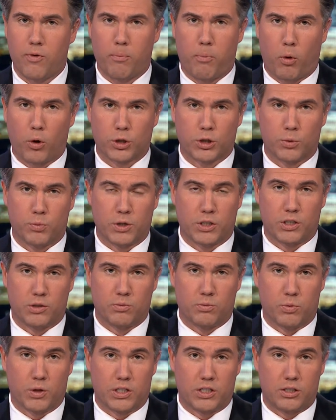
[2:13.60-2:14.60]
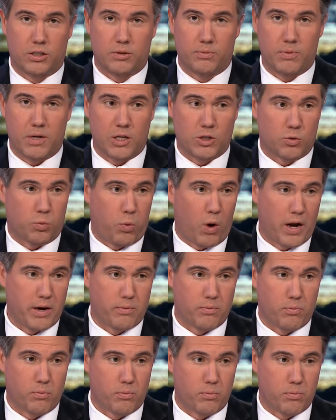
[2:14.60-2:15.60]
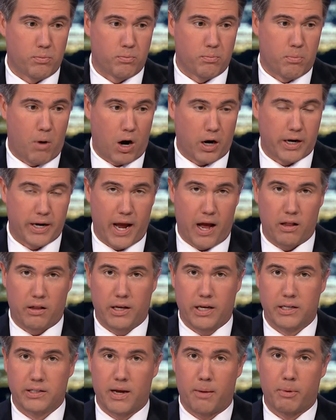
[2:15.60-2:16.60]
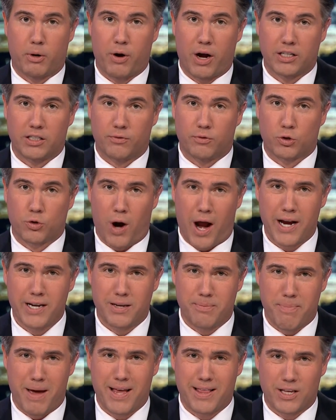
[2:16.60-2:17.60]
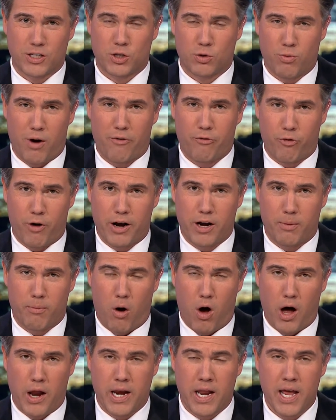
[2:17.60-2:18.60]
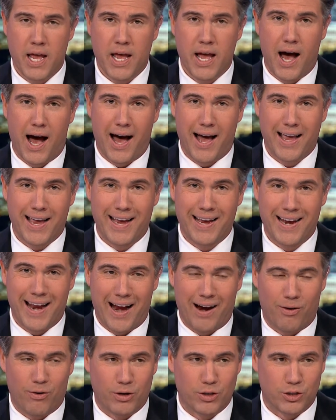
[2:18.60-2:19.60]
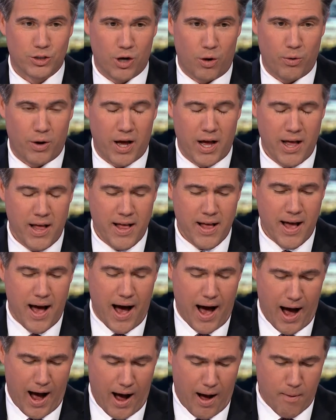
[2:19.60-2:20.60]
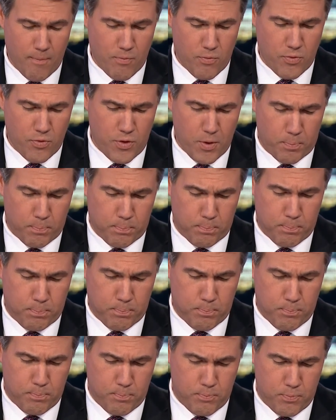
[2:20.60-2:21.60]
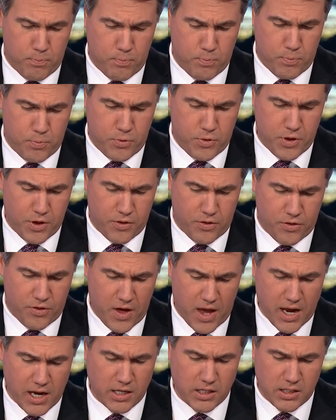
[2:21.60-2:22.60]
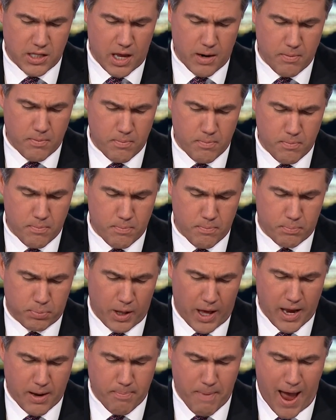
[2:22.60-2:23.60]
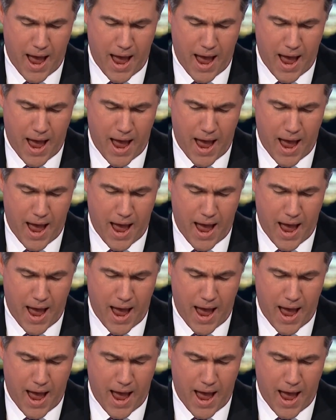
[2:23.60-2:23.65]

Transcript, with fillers: of abortion, which, which is what Mark Kelly and Democrats have tried to make this a referendum on uh, in Arizona. Uh, the, the things that Blake